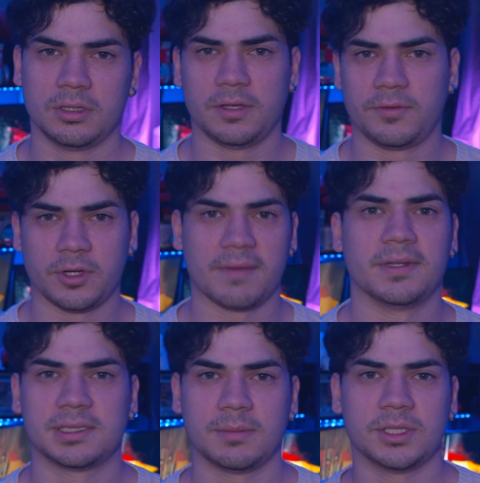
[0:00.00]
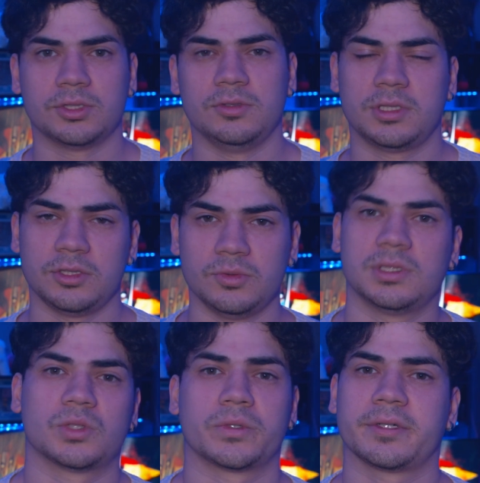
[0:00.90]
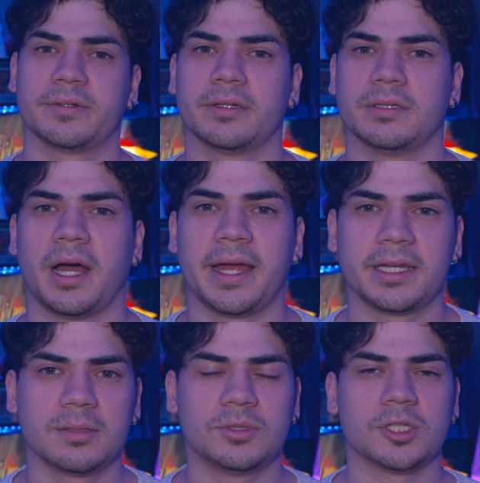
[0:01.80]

if you're having the same issue, you can use this workaround. I ended up